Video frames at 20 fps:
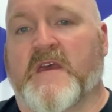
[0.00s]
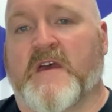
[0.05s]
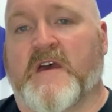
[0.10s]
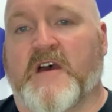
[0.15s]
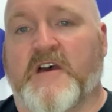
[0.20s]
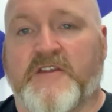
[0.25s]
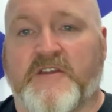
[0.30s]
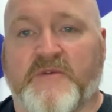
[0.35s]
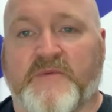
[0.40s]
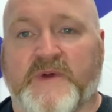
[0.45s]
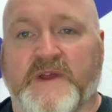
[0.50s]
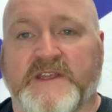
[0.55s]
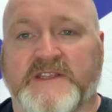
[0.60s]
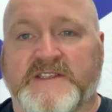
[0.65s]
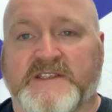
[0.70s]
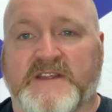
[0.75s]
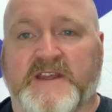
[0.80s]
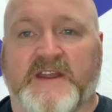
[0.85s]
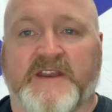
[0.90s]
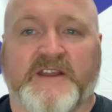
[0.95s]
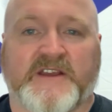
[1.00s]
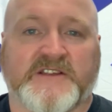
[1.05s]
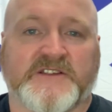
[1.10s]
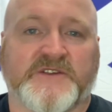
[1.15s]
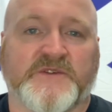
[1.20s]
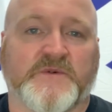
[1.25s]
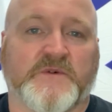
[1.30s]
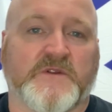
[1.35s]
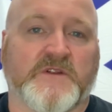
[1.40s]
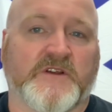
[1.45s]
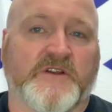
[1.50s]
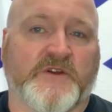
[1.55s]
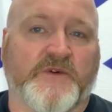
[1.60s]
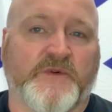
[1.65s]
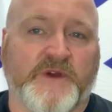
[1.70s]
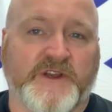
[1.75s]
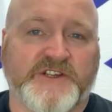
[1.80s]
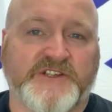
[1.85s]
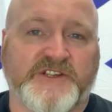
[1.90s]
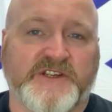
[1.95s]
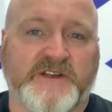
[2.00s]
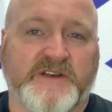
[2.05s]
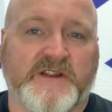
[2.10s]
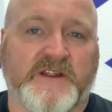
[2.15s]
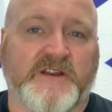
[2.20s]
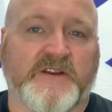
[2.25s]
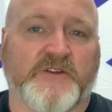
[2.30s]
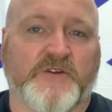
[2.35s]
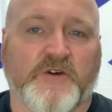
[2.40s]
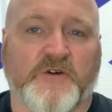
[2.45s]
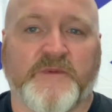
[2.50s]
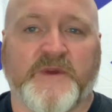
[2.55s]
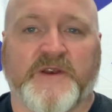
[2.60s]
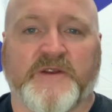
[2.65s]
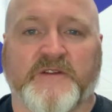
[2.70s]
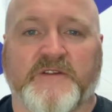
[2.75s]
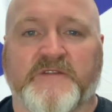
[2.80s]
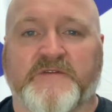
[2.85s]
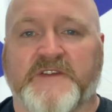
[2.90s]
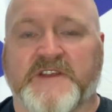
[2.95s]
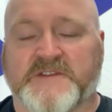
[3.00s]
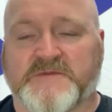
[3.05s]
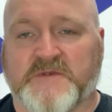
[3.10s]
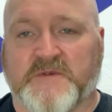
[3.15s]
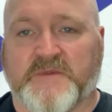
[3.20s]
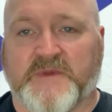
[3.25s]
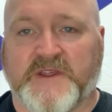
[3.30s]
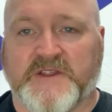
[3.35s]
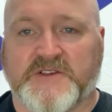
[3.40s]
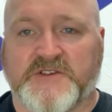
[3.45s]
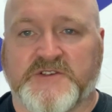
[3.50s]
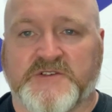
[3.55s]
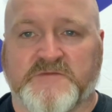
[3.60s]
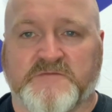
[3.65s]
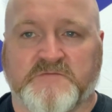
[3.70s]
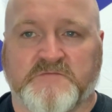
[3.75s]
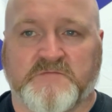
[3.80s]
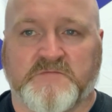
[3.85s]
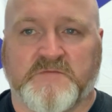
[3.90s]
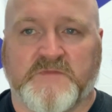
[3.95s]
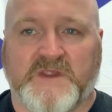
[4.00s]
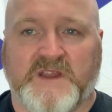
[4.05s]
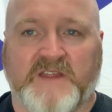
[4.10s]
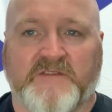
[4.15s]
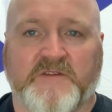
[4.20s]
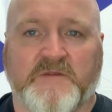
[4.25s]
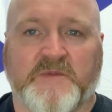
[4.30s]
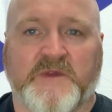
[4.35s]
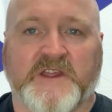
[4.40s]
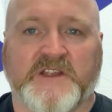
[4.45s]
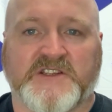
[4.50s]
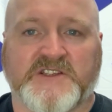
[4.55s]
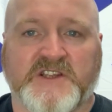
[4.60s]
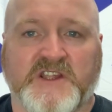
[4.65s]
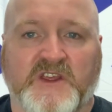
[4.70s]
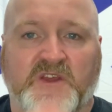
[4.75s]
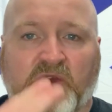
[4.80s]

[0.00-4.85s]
Otherwise, I'd ask you all a question and comment on the Facebook page, DaviePHD.